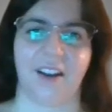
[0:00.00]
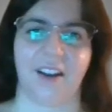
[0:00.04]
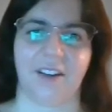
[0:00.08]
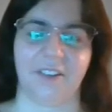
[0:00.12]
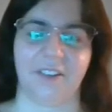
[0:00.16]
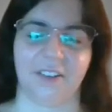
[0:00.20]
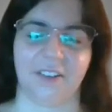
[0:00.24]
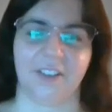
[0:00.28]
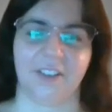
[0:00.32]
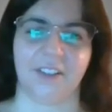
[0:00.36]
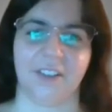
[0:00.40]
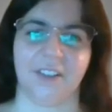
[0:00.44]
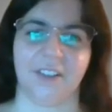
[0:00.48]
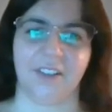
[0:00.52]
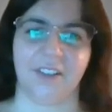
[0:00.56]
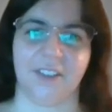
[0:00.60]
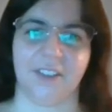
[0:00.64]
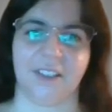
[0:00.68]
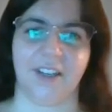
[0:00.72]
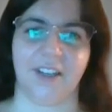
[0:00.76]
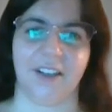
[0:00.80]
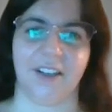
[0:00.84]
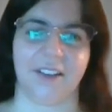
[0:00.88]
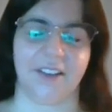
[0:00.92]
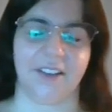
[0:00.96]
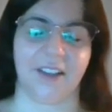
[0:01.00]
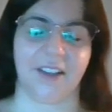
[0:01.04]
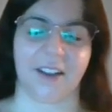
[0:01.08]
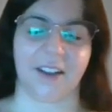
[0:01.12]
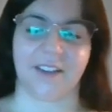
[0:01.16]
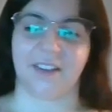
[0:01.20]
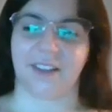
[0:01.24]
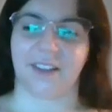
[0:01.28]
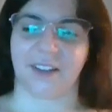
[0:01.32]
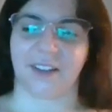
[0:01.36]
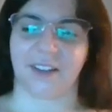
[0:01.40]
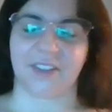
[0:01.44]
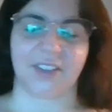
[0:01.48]
Well, yeah,
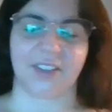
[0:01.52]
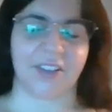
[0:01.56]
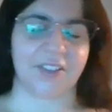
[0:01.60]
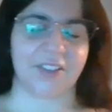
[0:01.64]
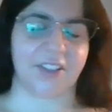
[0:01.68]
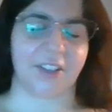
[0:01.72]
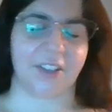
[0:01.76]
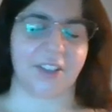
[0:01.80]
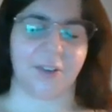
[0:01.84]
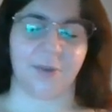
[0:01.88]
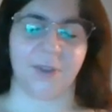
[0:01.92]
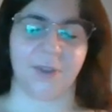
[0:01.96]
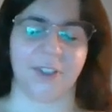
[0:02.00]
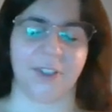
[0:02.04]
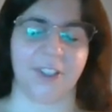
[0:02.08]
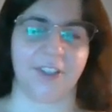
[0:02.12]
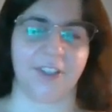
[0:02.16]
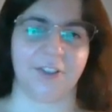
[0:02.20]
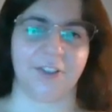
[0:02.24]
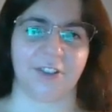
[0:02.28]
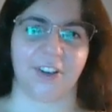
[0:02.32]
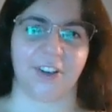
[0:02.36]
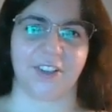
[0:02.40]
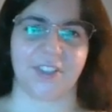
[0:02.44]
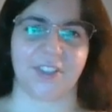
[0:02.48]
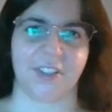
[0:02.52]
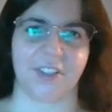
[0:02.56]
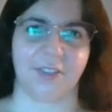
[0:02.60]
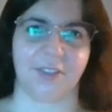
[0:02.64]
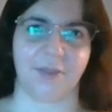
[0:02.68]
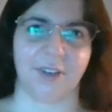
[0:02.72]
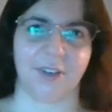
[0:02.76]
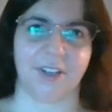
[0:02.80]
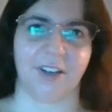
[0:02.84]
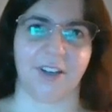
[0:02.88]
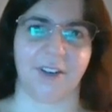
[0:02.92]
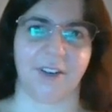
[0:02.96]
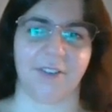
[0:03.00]
that sounds like a really interesting
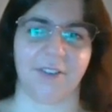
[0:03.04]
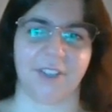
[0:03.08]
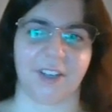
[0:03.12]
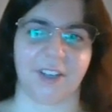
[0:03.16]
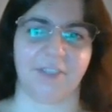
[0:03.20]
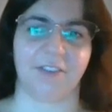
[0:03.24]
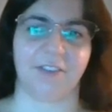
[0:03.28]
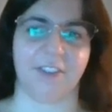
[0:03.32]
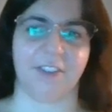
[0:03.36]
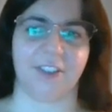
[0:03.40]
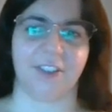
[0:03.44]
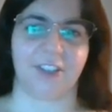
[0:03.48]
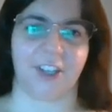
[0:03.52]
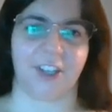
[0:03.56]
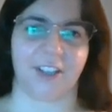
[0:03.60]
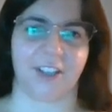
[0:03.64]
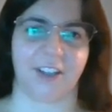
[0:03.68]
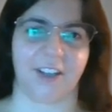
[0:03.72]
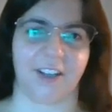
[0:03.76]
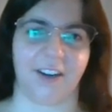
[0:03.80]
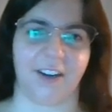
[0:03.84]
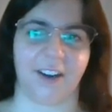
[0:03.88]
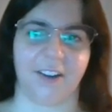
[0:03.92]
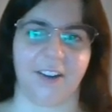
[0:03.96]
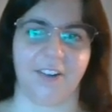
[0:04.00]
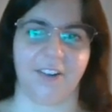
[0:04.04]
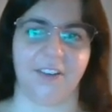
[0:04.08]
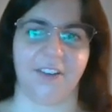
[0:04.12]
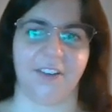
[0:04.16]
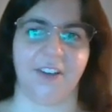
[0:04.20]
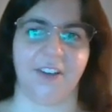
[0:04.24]
read. I will definitely check that out.